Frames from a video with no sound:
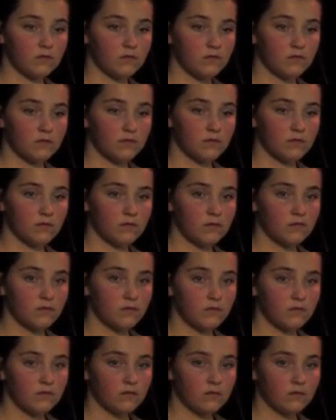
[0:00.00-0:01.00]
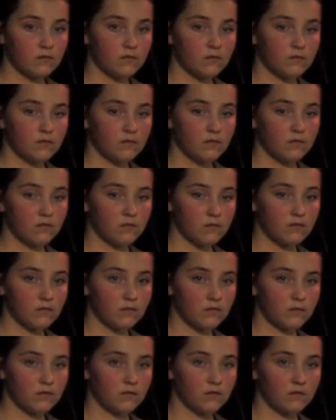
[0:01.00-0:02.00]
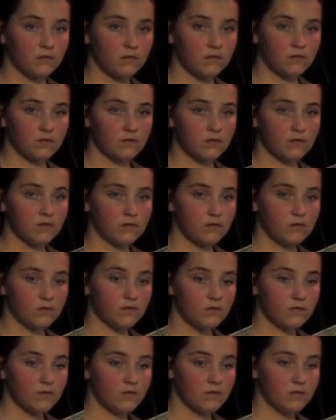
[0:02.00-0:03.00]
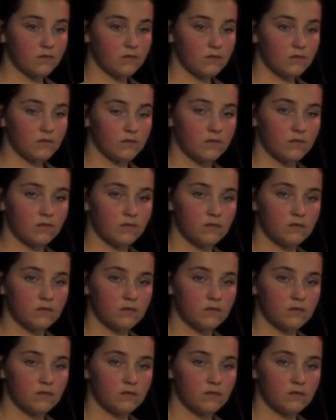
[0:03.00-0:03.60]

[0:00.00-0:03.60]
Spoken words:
[no speech]